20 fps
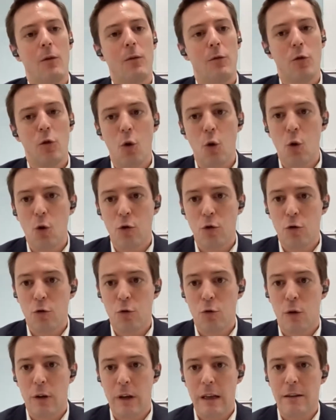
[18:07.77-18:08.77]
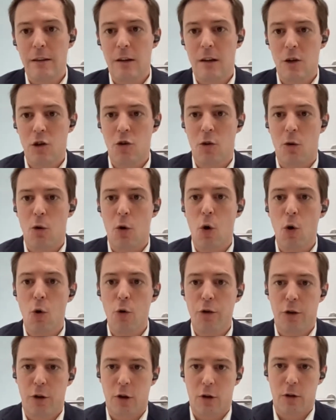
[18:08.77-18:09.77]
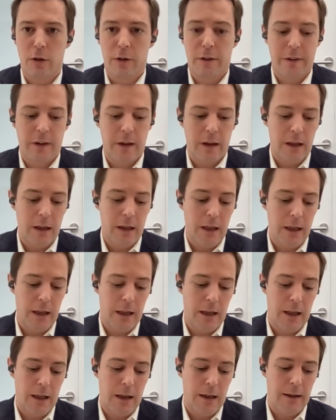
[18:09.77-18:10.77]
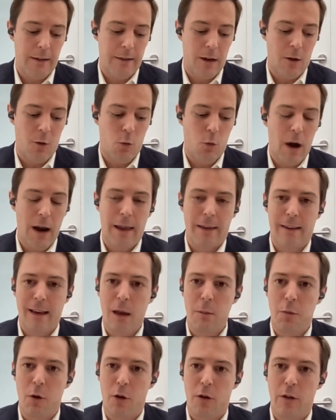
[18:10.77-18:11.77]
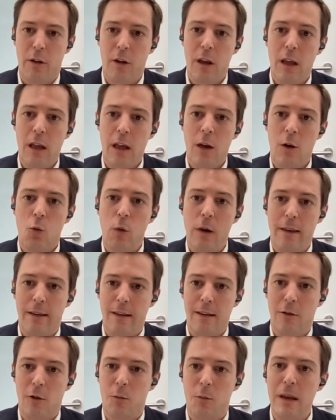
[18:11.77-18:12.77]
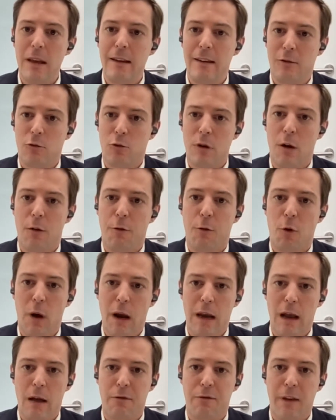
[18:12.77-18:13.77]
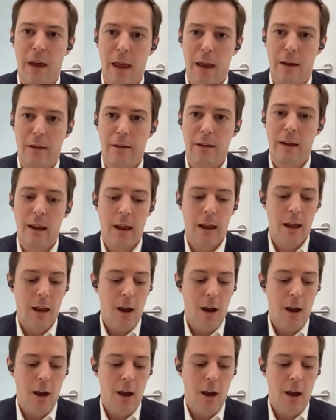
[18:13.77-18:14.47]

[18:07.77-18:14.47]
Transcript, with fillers: known to an international audience is uh, what has happened within the Ministry of Foreign Affairs